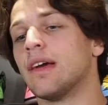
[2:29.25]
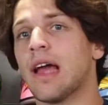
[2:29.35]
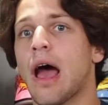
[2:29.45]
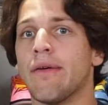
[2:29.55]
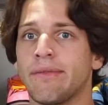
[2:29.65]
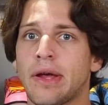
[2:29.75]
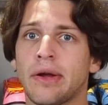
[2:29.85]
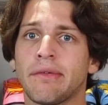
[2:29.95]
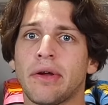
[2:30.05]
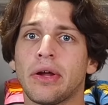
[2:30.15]
Got
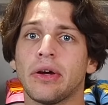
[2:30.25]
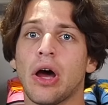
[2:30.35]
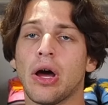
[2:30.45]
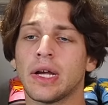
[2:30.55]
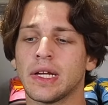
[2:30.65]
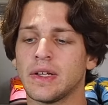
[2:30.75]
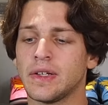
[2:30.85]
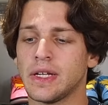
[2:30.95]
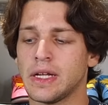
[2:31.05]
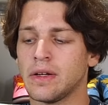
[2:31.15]
very, very lucky
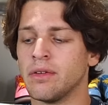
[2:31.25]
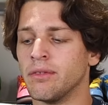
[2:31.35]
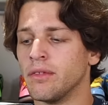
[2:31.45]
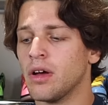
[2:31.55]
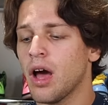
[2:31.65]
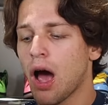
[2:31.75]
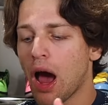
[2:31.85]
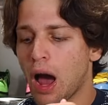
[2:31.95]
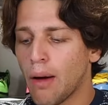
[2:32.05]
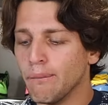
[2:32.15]
indeed.
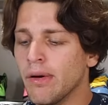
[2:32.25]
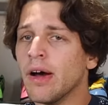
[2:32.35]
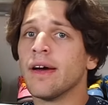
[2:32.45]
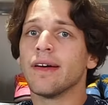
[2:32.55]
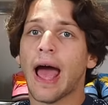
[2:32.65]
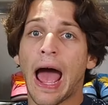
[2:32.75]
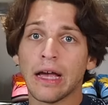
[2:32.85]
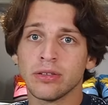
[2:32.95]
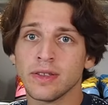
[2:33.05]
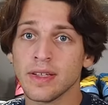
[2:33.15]

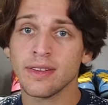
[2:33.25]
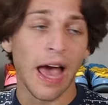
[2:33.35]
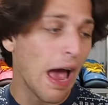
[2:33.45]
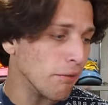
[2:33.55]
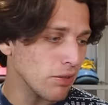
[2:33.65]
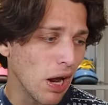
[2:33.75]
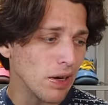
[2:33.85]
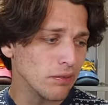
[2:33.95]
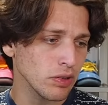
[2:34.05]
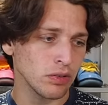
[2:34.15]
Actually, these have not
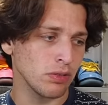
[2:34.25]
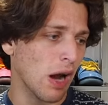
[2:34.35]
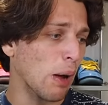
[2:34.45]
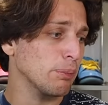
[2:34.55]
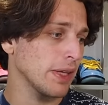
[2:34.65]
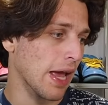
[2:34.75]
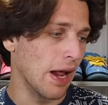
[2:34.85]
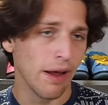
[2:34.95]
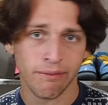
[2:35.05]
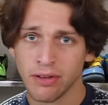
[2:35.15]
even dropped
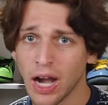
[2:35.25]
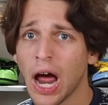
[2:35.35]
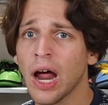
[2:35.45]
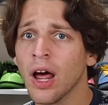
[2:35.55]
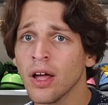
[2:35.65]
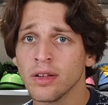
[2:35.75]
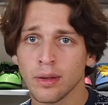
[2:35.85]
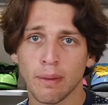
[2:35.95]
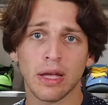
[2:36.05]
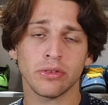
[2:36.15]
yet. I forgot to
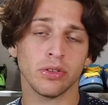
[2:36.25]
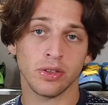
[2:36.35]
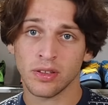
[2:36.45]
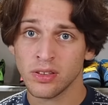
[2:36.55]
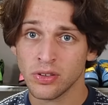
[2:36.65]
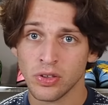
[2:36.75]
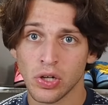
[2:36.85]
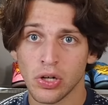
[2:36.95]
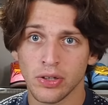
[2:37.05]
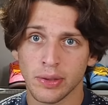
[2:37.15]
mention, this is an
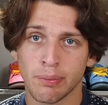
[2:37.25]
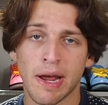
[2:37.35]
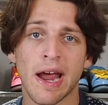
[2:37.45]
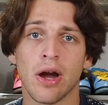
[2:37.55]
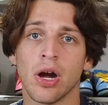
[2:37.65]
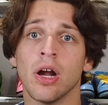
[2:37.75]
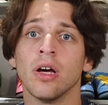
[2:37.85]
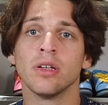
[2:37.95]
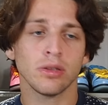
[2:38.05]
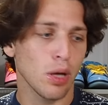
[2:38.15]
early pair.
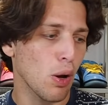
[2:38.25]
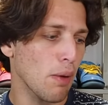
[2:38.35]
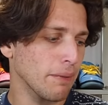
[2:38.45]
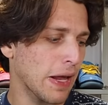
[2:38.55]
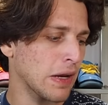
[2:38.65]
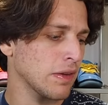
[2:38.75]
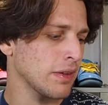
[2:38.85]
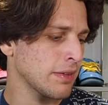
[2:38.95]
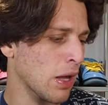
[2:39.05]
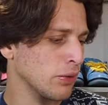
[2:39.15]
So I'm getting
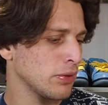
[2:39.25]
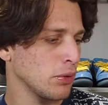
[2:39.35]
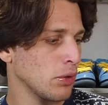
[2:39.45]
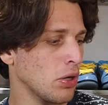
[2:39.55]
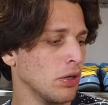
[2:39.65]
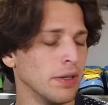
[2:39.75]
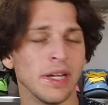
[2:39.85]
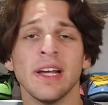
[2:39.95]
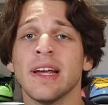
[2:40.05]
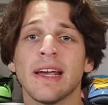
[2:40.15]
these out to you early,
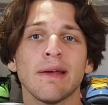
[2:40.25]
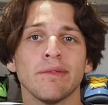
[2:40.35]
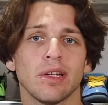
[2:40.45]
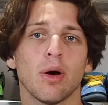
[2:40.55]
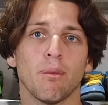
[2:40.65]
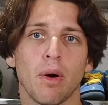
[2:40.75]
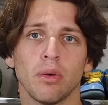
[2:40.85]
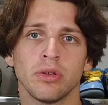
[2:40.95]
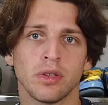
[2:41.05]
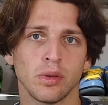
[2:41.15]
even though
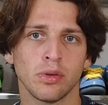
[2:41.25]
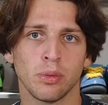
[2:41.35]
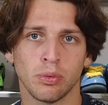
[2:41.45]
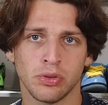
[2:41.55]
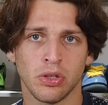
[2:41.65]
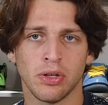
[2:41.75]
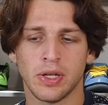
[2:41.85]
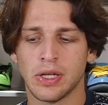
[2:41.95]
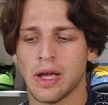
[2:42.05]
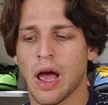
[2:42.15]
most YouTubers
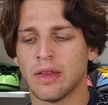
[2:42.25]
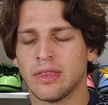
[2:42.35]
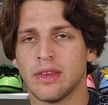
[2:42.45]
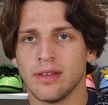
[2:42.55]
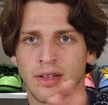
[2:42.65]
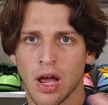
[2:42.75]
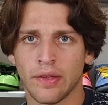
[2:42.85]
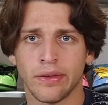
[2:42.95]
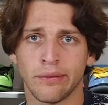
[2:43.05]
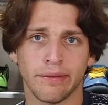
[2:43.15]
already got
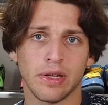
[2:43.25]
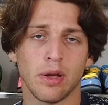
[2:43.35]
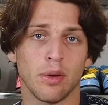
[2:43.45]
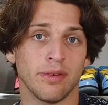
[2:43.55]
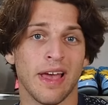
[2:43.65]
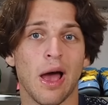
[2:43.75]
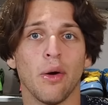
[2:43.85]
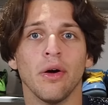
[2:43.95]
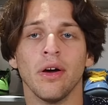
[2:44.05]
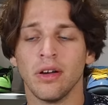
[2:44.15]
their videos
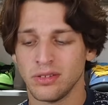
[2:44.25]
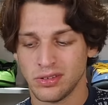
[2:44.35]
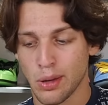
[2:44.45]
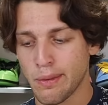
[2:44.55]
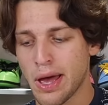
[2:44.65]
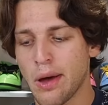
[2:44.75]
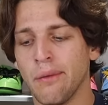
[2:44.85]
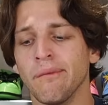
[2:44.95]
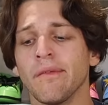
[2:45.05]
out somehow.